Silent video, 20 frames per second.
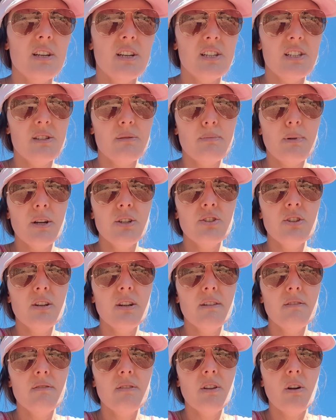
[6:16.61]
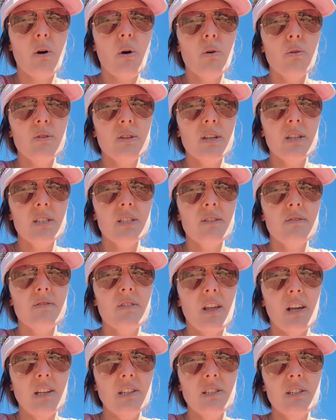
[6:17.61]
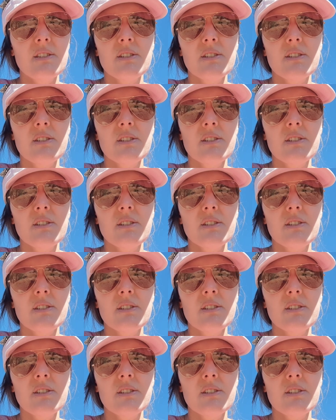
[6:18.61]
expression of the wholeness of this,